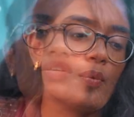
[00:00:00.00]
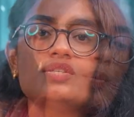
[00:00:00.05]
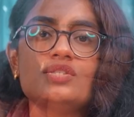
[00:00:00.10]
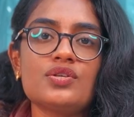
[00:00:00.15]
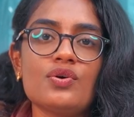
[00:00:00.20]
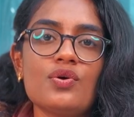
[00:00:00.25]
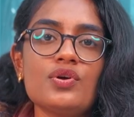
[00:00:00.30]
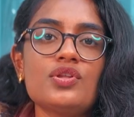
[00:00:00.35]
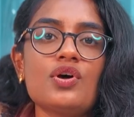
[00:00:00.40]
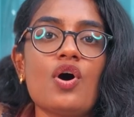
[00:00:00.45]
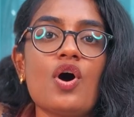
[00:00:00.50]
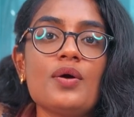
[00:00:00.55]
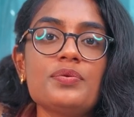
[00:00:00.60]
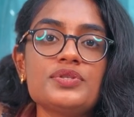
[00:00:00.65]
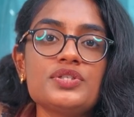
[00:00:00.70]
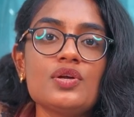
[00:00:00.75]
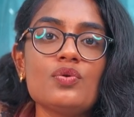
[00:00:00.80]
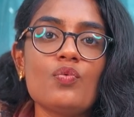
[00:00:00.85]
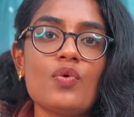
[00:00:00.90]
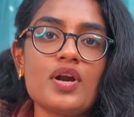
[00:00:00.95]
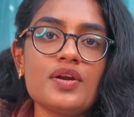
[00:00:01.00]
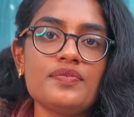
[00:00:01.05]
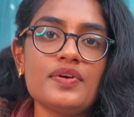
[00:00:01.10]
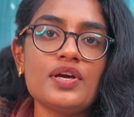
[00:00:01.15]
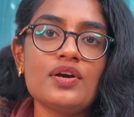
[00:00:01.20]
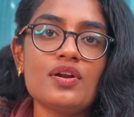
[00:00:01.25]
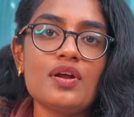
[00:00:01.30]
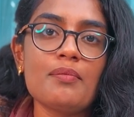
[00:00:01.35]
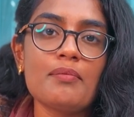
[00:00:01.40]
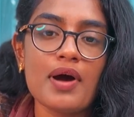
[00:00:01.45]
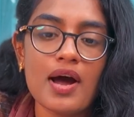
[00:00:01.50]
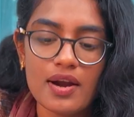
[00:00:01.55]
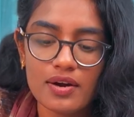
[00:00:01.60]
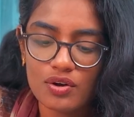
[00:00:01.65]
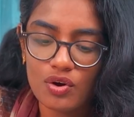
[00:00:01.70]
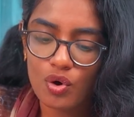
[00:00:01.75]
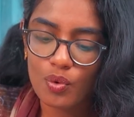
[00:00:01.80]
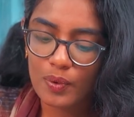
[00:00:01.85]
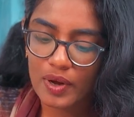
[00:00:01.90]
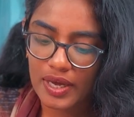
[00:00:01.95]
So the option what we're going to
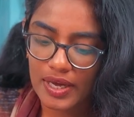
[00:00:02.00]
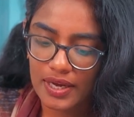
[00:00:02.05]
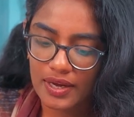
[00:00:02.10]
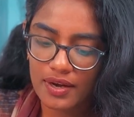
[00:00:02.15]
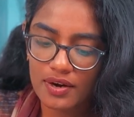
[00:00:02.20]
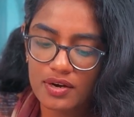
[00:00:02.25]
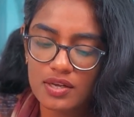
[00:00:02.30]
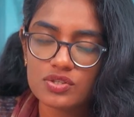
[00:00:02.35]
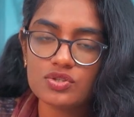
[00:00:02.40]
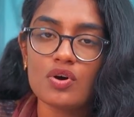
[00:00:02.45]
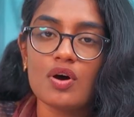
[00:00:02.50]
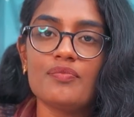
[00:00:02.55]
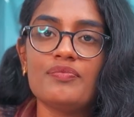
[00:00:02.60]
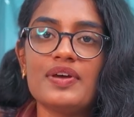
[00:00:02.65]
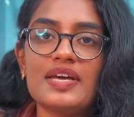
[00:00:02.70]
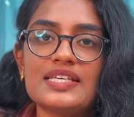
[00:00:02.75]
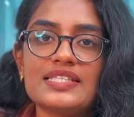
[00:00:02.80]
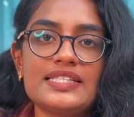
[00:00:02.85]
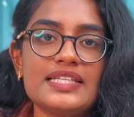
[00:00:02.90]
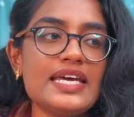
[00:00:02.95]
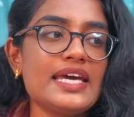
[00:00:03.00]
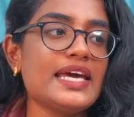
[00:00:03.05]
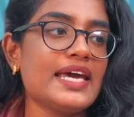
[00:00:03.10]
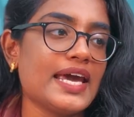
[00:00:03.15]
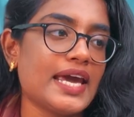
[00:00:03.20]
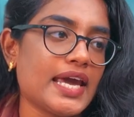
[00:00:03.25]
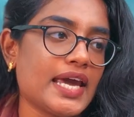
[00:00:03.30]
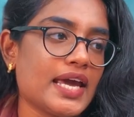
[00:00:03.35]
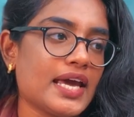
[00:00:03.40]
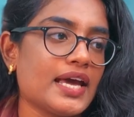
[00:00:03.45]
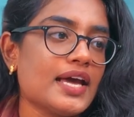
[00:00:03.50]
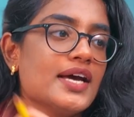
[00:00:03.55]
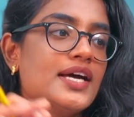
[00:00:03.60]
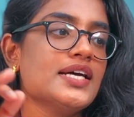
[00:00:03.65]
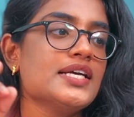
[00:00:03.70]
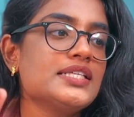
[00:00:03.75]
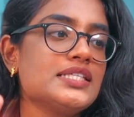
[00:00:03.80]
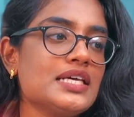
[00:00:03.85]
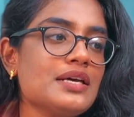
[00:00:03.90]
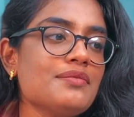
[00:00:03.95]
mark over here is obviously A.
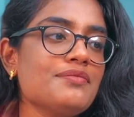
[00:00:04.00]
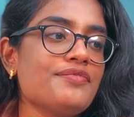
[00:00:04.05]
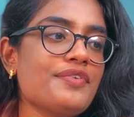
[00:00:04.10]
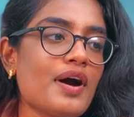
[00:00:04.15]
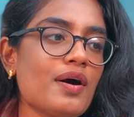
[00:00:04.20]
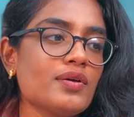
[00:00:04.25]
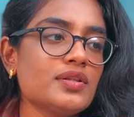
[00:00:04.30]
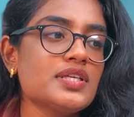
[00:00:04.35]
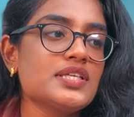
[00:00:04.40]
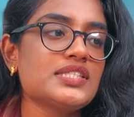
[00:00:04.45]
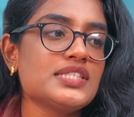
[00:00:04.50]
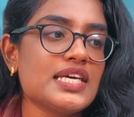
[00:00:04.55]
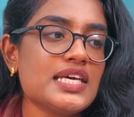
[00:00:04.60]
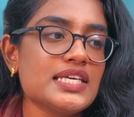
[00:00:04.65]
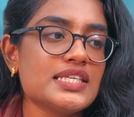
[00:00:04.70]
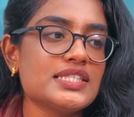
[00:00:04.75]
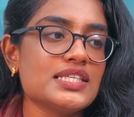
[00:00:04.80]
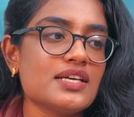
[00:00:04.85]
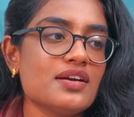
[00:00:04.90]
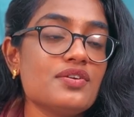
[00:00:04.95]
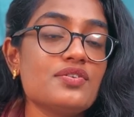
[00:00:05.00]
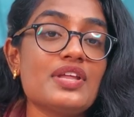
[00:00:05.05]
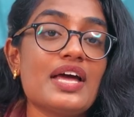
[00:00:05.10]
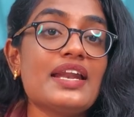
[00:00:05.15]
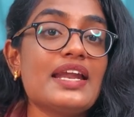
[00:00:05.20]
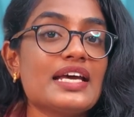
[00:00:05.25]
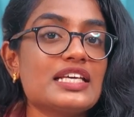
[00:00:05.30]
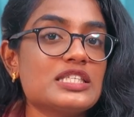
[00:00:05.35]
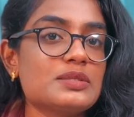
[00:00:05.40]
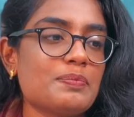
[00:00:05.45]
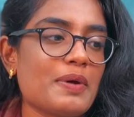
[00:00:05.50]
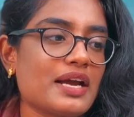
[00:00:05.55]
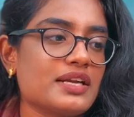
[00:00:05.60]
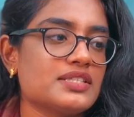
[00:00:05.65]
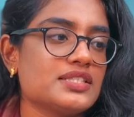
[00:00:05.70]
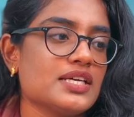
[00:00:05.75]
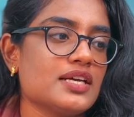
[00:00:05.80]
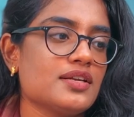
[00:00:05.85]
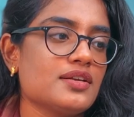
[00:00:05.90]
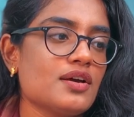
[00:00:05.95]
Tim found this easier than
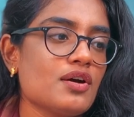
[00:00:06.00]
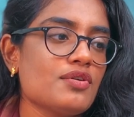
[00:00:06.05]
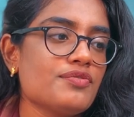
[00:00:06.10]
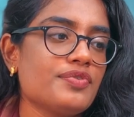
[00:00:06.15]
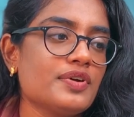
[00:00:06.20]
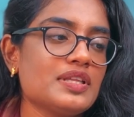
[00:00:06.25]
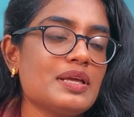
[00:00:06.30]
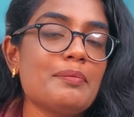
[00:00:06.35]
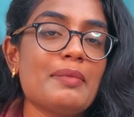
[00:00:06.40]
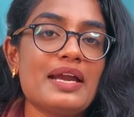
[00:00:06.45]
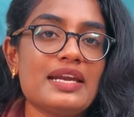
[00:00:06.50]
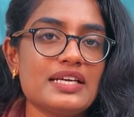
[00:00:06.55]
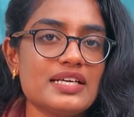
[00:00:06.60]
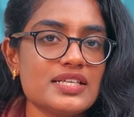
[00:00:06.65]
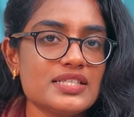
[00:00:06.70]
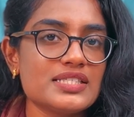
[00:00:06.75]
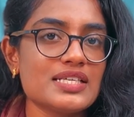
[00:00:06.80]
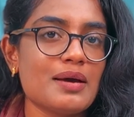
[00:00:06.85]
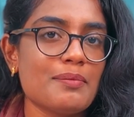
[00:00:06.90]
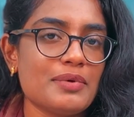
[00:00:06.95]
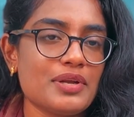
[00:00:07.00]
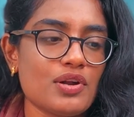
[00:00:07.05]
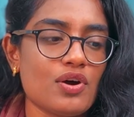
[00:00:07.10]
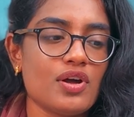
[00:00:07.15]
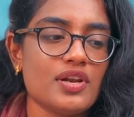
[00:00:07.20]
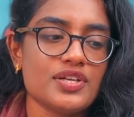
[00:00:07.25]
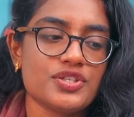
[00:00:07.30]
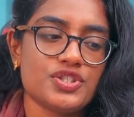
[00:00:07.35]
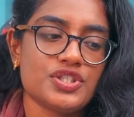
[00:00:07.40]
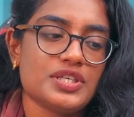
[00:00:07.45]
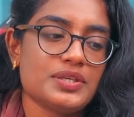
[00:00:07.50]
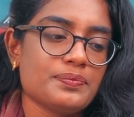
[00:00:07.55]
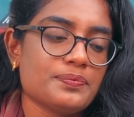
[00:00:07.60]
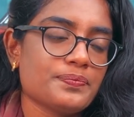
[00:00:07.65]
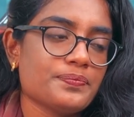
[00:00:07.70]
expected for the medical terminology.